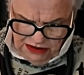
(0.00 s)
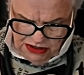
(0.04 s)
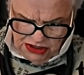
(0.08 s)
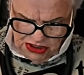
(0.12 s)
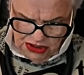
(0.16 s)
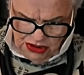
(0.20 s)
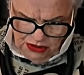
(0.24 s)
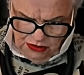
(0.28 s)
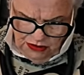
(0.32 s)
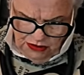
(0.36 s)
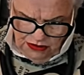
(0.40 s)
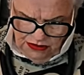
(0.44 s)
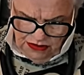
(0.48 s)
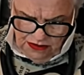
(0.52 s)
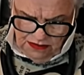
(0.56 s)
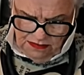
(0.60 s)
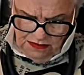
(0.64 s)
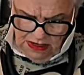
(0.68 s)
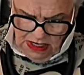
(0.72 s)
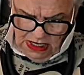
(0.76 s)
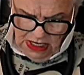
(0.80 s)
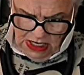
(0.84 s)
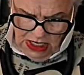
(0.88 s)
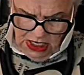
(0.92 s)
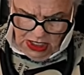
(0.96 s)
the two of them.
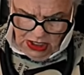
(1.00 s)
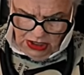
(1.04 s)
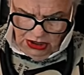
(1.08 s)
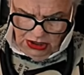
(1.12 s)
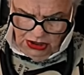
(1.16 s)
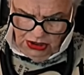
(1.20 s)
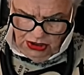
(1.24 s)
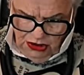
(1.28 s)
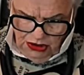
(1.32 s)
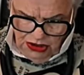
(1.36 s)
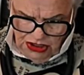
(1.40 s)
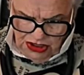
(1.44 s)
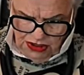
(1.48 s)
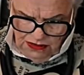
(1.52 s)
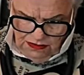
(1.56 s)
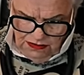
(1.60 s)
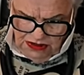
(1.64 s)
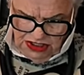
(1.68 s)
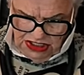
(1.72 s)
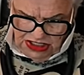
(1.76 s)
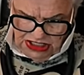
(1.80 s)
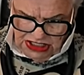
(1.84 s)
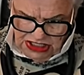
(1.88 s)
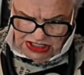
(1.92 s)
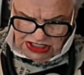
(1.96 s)

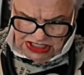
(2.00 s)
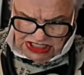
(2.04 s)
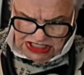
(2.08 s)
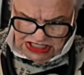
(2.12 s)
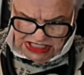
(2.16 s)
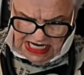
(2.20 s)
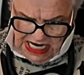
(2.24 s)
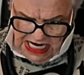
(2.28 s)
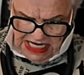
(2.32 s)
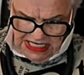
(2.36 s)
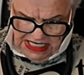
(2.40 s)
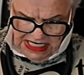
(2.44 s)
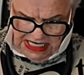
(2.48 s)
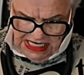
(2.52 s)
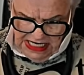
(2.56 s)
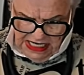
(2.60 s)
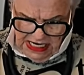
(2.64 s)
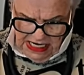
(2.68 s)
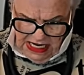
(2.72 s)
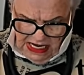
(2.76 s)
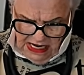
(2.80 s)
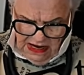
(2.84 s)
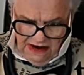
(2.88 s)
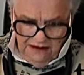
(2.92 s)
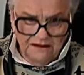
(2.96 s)
Newsom's standing
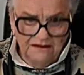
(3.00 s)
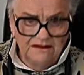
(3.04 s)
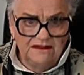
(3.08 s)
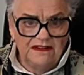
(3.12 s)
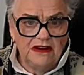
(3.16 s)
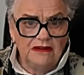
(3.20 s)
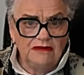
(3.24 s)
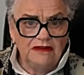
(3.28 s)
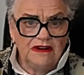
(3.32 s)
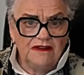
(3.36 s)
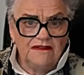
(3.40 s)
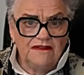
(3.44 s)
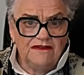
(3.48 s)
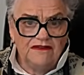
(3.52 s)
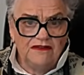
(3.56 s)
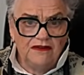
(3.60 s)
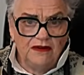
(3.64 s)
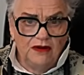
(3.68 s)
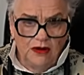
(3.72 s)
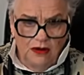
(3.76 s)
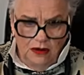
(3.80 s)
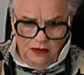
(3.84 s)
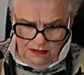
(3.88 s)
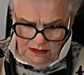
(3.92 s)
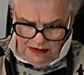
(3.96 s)
very
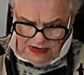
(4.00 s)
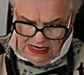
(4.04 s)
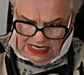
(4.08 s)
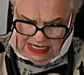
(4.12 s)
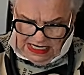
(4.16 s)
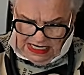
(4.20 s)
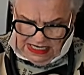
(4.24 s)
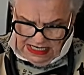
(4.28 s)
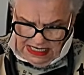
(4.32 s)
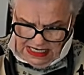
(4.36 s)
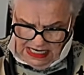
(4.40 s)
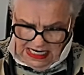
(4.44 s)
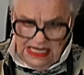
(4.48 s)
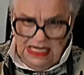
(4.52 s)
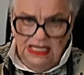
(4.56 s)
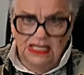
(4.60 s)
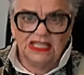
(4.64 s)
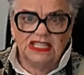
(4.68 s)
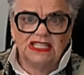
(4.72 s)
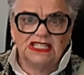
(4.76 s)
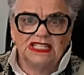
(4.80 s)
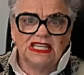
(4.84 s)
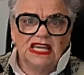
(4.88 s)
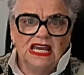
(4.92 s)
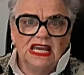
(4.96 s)
firm in
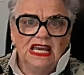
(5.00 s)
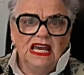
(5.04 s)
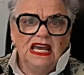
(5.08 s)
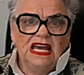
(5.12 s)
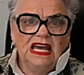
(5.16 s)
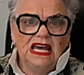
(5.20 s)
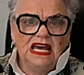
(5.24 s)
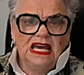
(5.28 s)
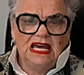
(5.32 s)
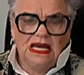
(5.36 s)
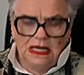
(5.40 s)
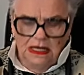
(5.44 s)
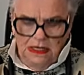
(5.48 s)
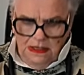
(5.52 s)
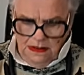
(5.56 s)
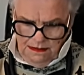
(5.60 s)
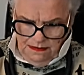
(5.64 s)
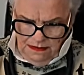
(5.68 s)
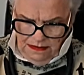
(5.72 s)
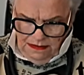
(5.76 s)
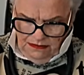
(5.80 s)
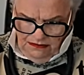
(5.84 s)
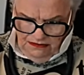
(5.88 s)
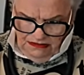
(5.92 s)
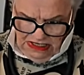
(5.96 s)
his,
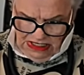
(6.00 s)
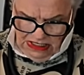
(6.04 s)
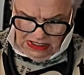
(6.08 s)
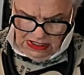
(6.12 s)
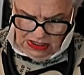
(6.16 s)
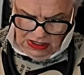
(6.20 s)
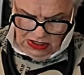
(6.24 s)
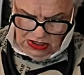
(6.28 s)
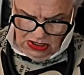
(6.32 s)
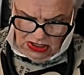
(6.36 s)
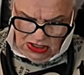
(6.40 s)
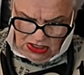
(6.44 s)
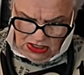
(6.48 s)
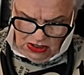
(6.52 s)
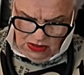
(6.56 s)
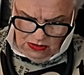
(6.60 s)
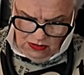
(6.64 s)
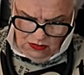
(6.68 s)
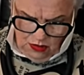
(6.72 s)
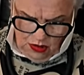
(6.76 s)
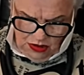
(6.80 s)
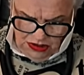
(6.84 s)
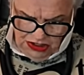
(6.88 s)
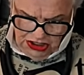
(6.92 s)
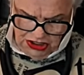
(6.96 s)

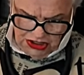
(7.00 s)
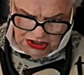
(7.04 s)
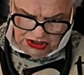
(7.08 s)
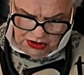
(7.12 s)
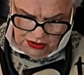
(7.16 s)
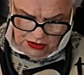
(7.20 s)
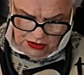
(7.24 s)
what he's